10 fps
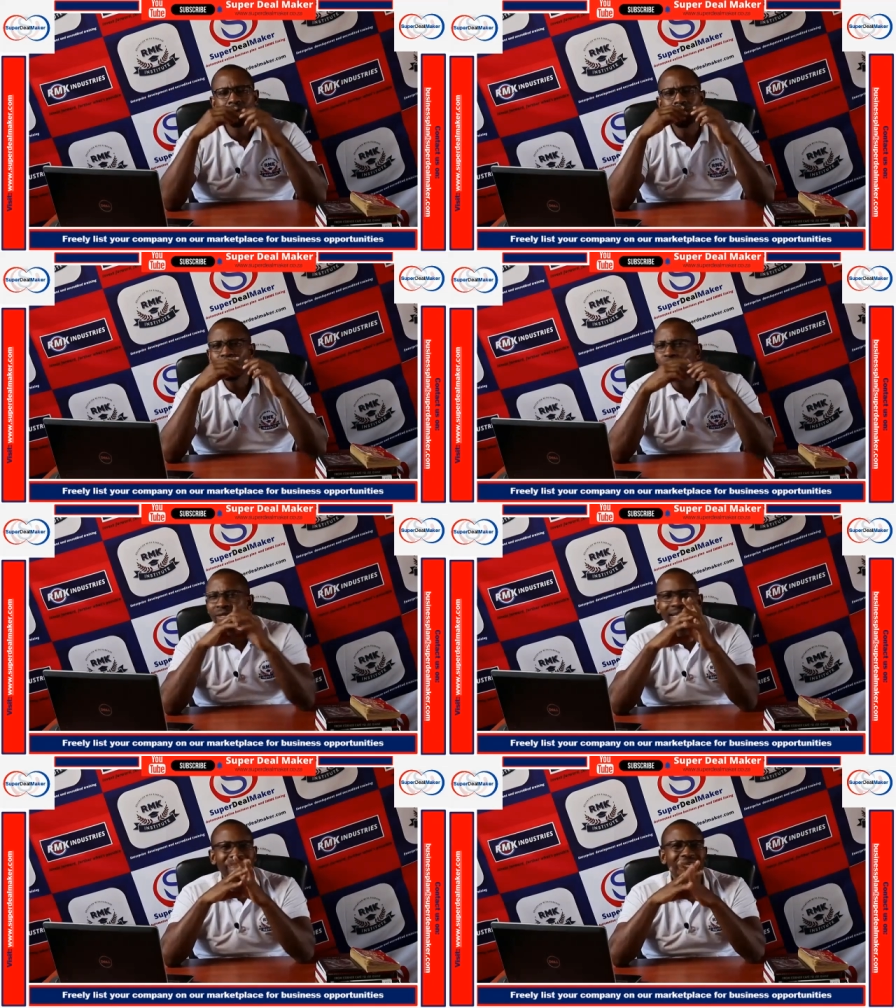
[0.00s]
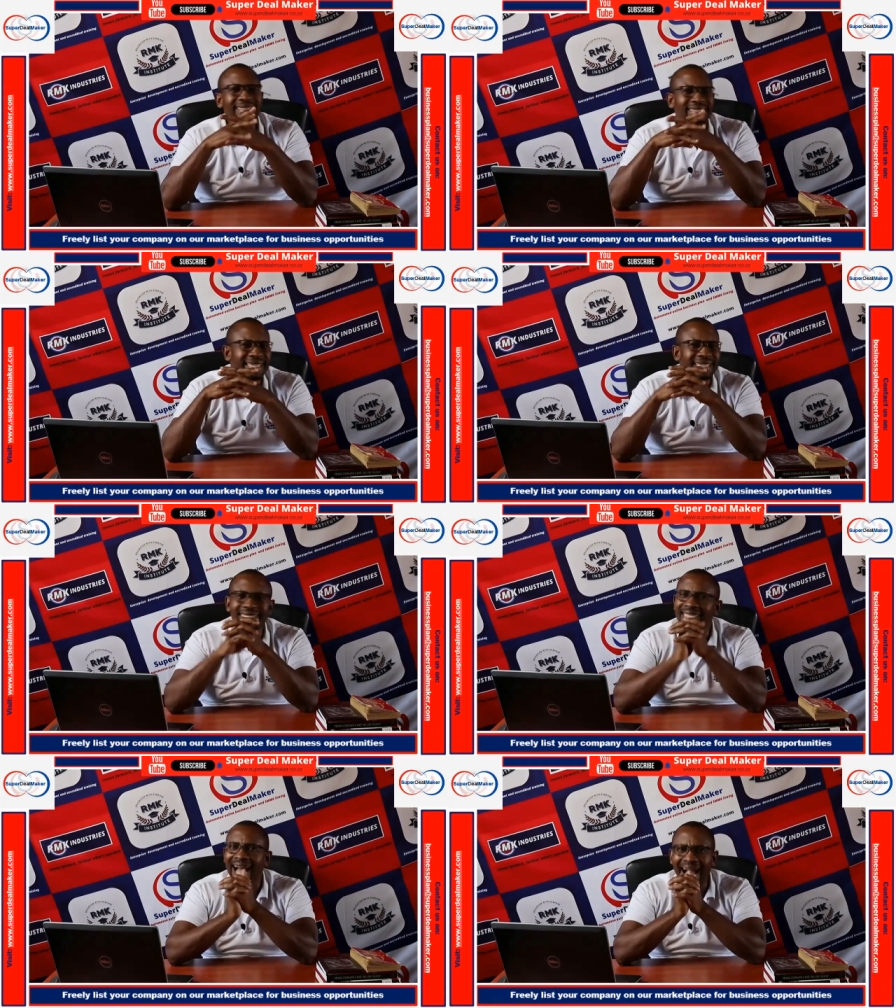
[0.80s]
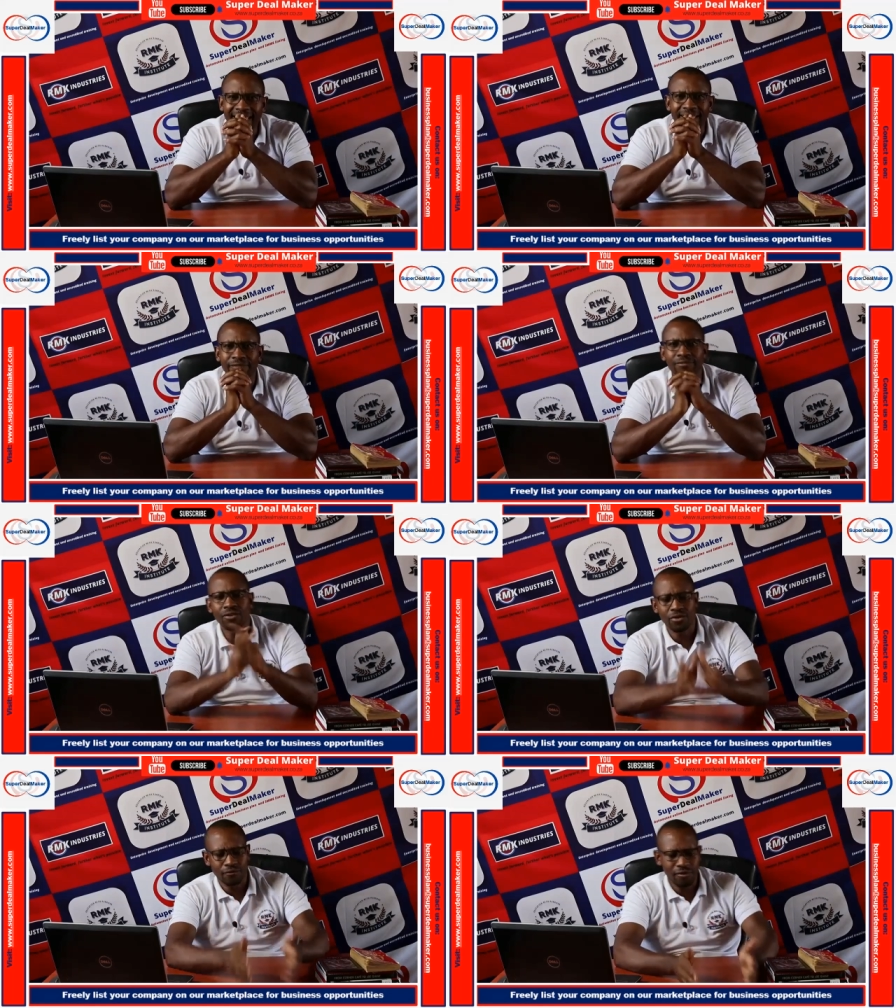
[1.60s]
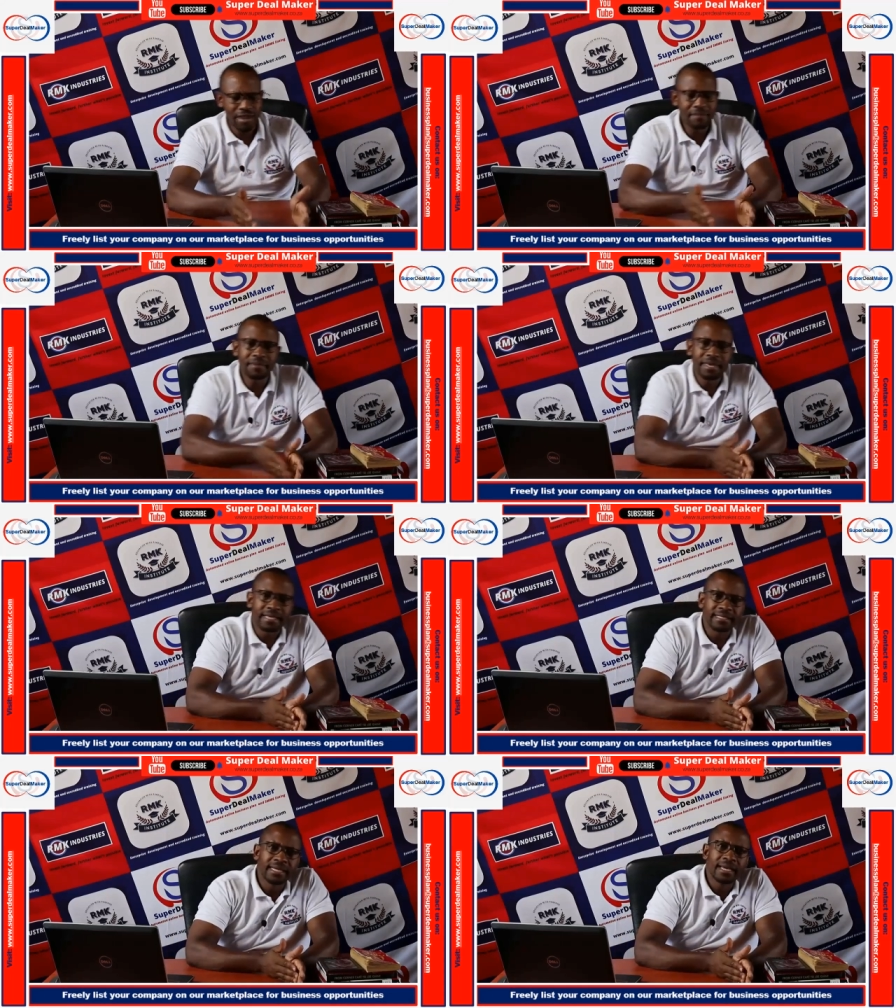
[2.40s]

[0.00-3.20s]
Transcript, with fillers: you know like the intake is high for for mba